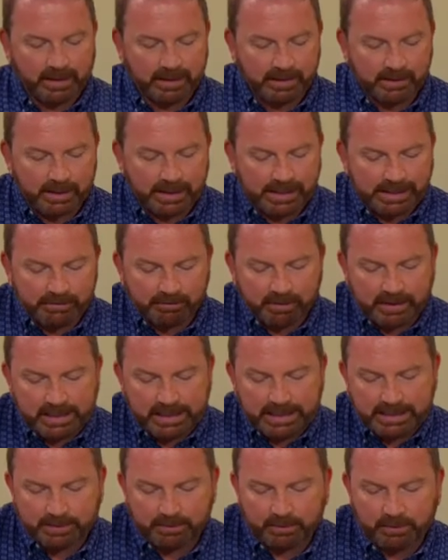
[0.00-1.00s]
So let's run
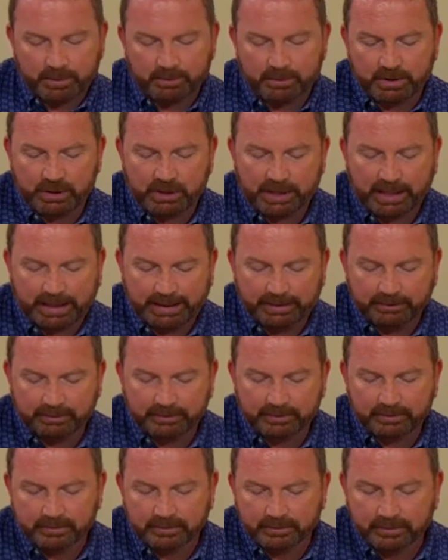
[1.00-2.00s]
this through the machine.
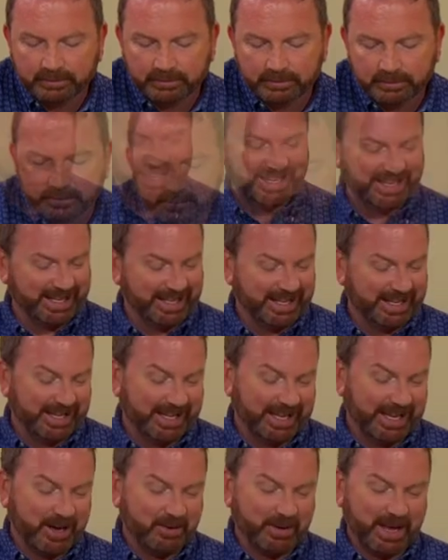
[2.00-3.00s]

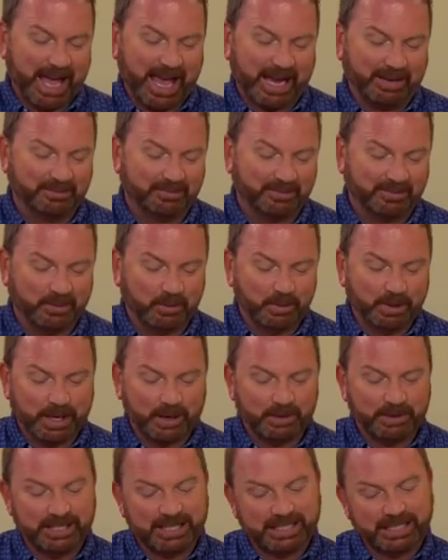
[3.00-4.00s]
Okay, we'll go
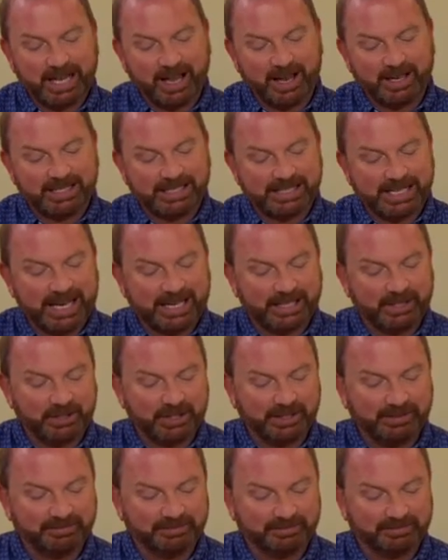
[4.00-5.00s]
to the last
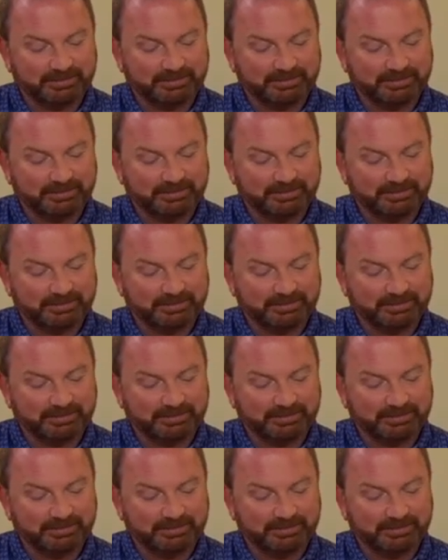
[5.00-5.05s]
section.